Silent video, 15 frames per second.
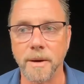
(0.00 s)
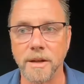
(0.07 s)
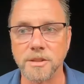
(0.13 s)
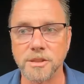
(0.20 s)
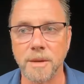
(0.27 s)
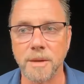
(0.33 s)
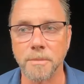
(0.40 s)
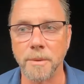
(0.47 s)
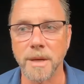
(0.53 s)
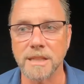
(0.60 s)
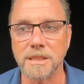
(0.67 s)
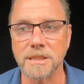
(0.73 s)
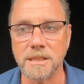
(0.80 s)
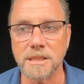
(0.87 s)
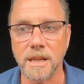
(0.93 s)
I'd say I probably got
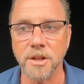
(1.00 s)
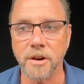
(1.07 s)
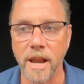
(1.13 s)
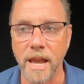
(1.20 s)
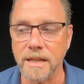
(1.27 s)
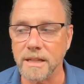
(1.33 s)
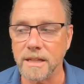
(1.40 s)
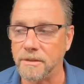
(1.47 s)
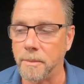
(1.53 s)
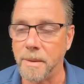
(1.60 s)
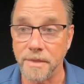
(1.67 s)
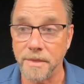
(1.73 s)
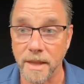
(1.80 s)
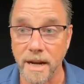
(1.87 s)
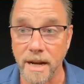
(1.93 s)
70 or 80 of them,
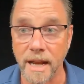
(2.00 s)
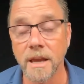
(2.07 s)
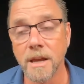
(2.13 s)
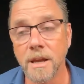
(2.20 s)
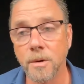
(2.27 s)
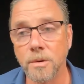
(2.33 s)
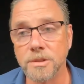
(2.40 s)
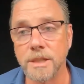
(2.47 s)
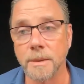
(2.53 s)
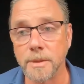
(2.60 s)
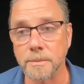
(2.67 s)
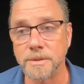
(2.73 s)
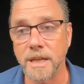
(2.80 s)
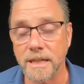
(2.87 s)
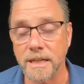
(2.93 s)
and then I was able to
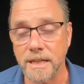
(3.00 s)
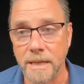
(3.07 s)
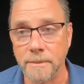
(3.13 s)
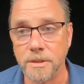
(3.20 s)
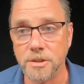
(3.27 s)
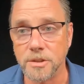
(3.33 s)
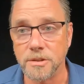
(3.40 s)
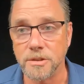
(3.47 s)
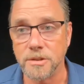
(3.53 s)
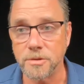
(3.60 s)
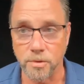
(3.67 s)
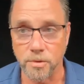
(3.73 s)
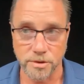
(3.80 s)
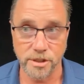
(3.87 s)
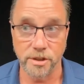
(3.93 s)
obtain images,
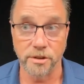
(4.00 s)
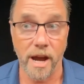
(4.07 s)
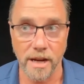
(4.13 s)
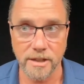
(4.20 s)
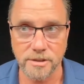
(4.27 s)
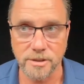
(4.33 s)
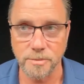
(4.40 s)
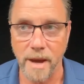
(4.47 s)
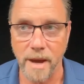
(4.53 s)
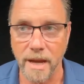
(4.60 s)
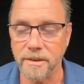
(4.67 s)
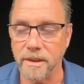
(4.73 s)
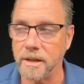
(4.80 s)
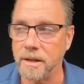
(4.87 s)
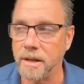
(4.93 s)
or Xeroxes back
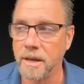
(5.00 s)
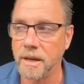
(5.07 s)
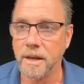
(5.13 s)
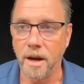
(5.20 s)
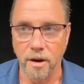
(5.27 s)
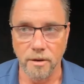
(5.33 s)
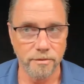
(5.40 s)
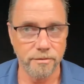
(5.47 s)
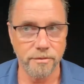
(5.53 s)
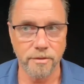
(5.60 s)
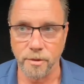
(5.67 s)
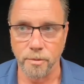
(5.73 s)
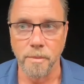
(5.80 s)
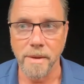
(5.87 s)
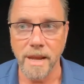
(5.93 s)
then, of
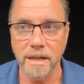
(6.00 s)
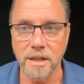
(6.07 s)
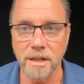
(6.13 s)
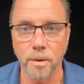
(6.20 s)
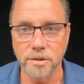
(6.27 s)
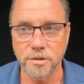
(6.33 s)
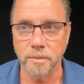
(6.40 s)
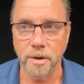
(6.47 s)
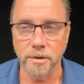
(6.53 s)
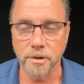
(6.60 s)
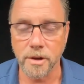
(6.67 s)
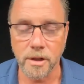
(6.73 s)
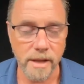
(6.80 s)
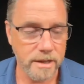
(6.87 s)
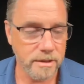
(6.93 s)
the remaining ones from other
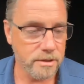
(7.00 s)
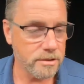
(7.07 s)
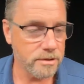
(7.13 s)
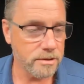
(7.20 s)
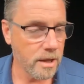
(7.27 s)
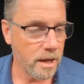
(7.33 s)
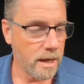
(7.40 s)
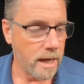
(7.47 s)
collectors.